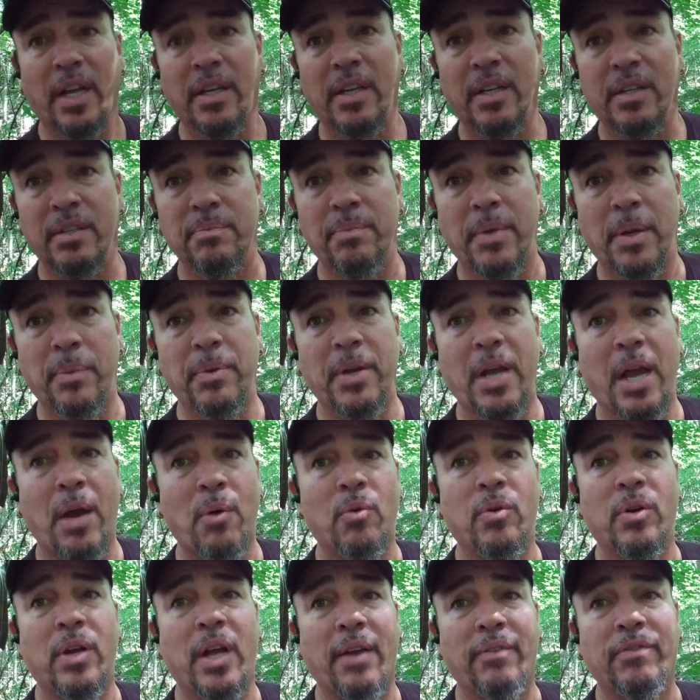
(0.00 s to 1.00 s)
I guess, maybe I
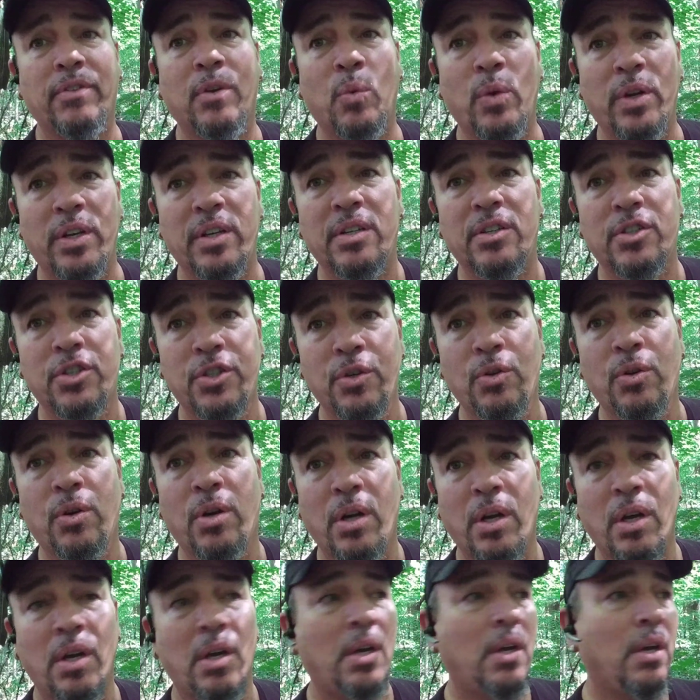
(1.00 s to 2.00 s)
won't have to witness you
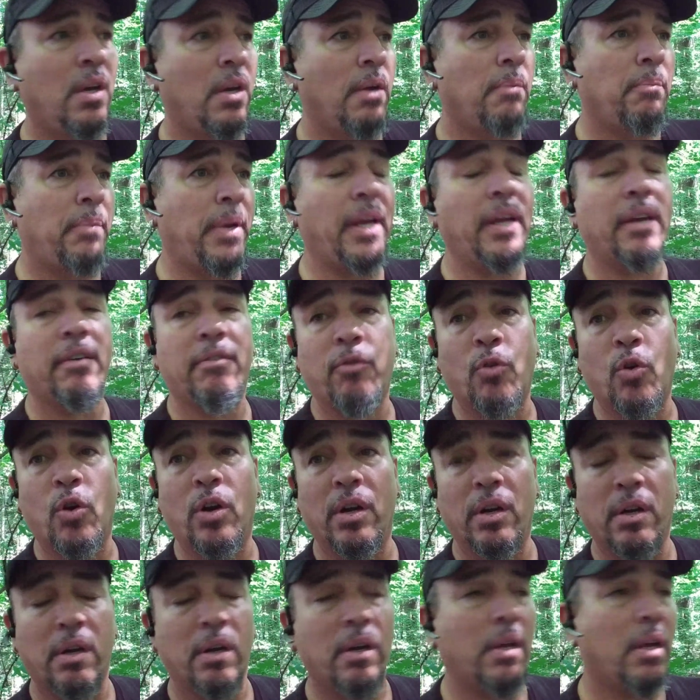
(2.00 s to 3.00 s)
paying
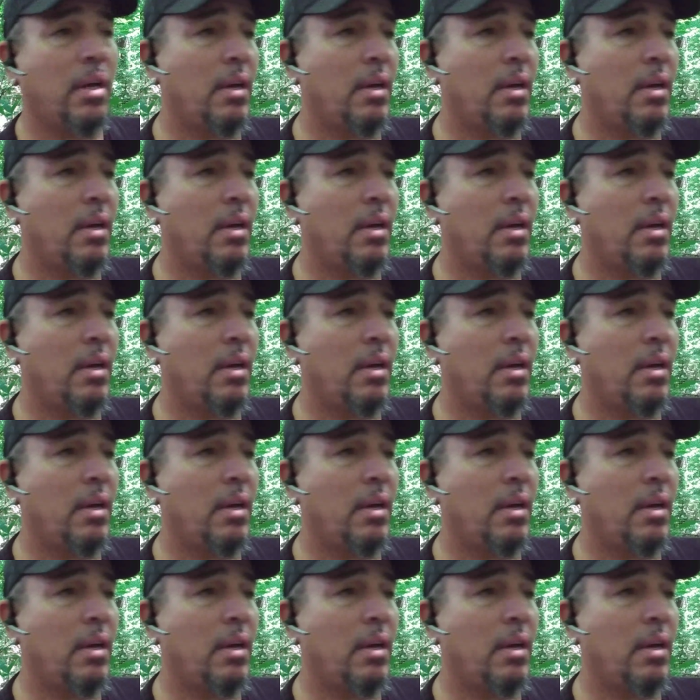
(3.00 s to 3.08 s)
for it